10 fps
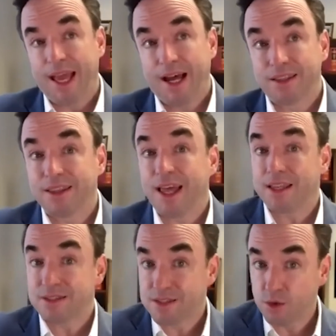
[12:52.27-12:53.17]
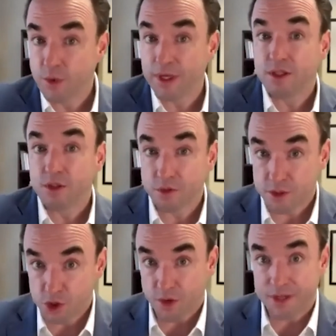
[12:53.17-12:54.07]
unless the will or the
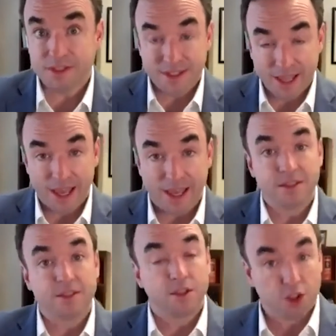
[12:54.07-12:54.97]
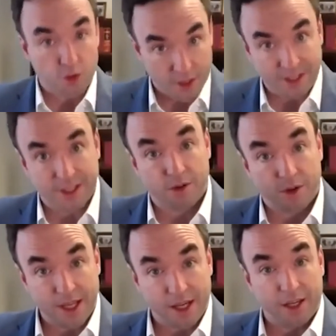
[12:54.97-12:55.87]
trust says the trustee or
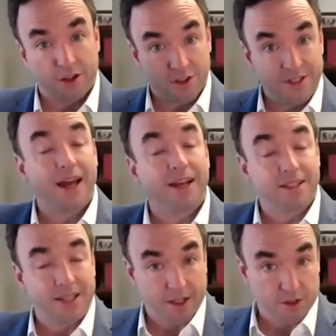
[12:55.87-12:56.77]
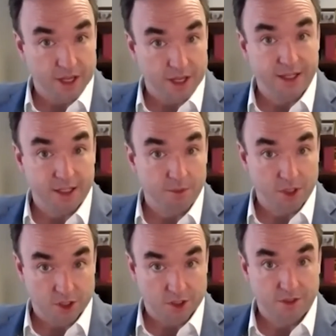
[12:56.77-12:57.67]
executor is not entitled to any
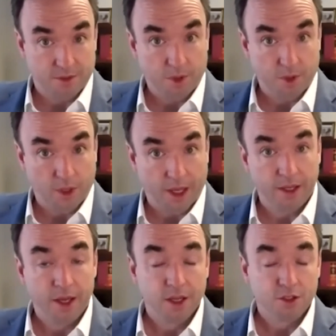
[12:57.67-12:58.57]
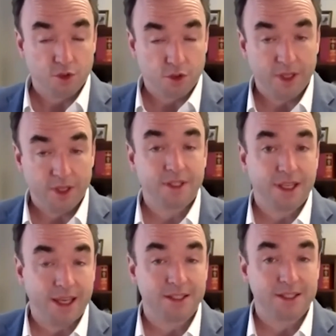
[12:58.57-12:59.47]
commissions, okay? So there is,
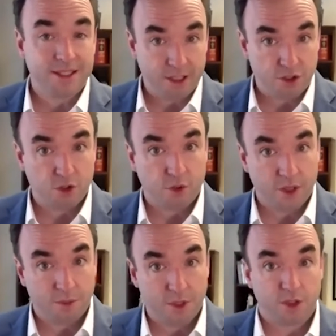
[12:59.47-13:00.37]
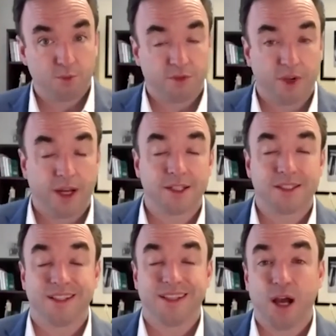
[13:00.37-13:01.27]
again, a statutory commission provided
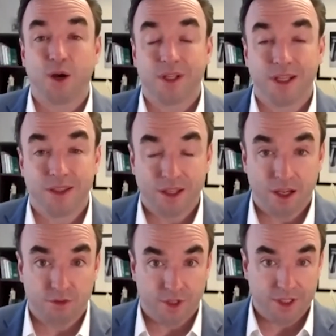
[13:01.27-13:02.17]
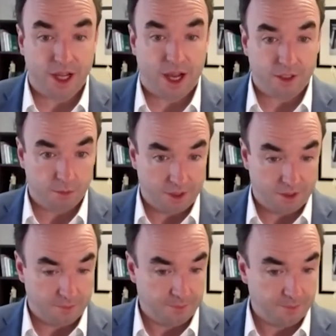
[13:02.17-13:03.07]
it's allowed in the governing document.
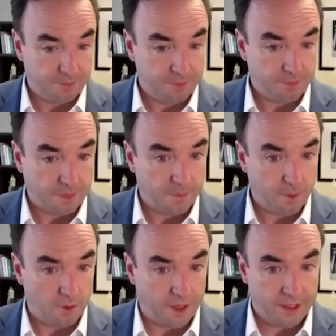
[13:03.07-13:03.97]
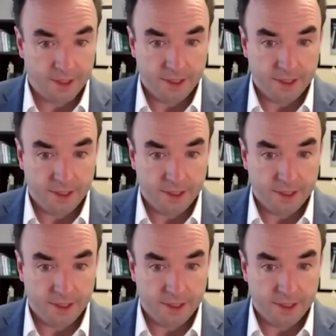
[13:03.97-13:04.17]
All right.